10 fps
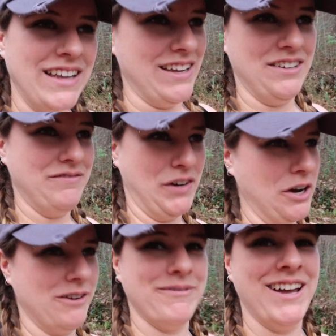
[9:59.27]
it
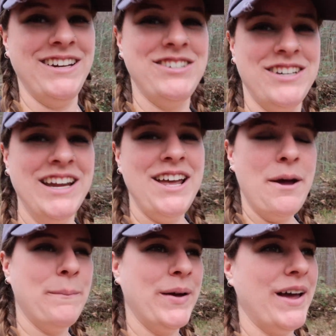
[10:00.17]
very much.
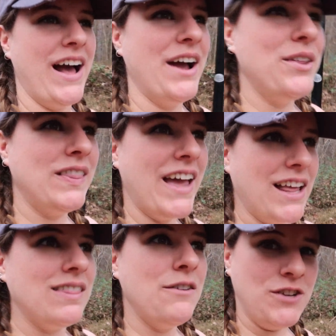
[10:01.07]
But I
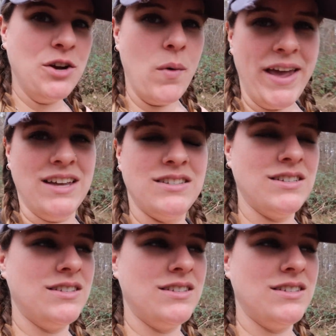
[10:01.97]
like lifting weights.